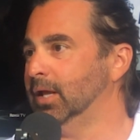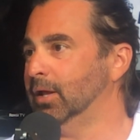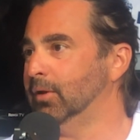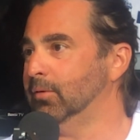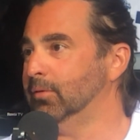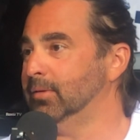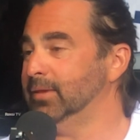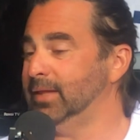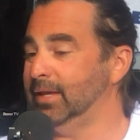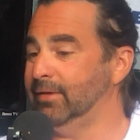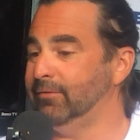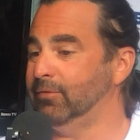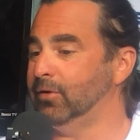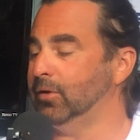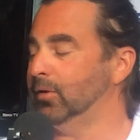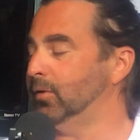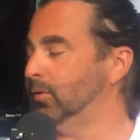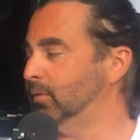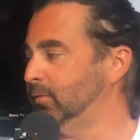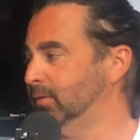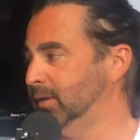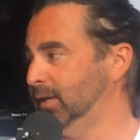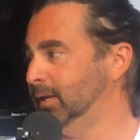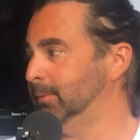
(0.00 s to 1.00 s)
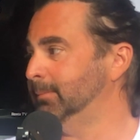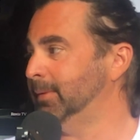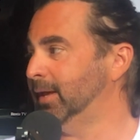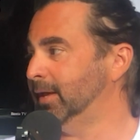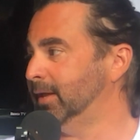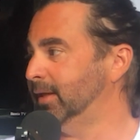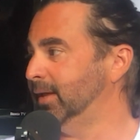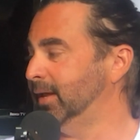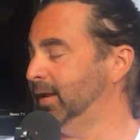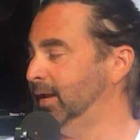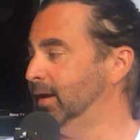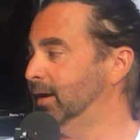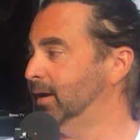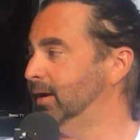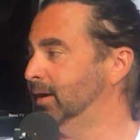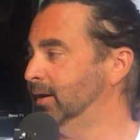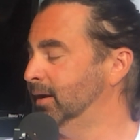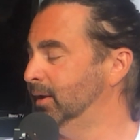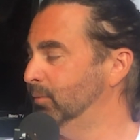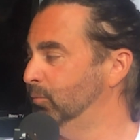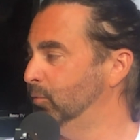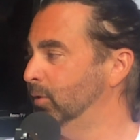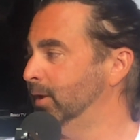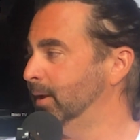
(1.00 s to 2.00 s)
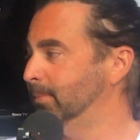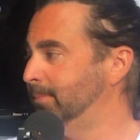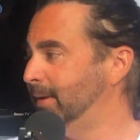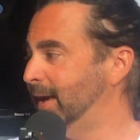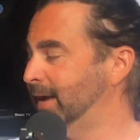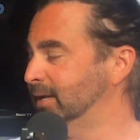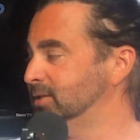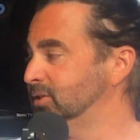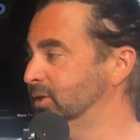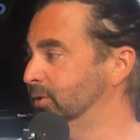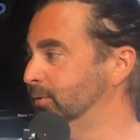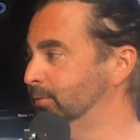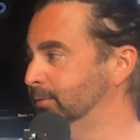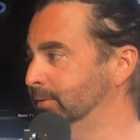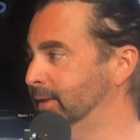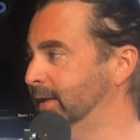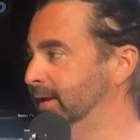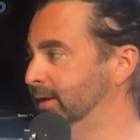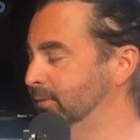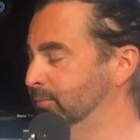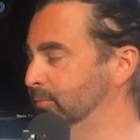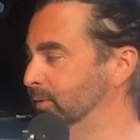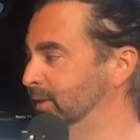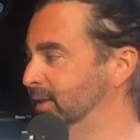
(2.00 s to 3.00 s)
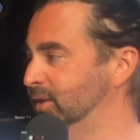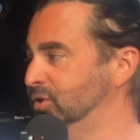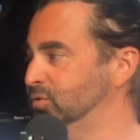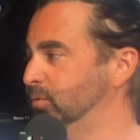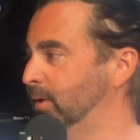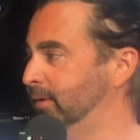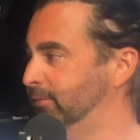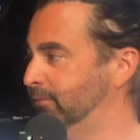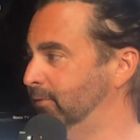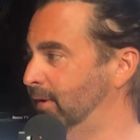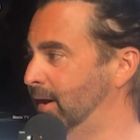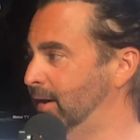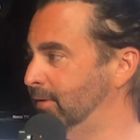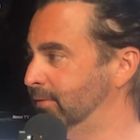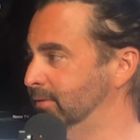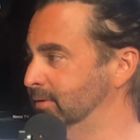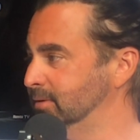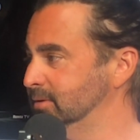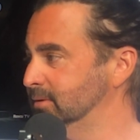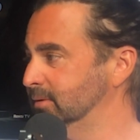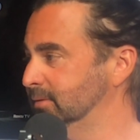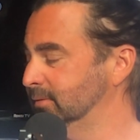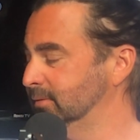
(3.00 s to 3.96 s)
leave your email here and we'll get back to you within 24 hours.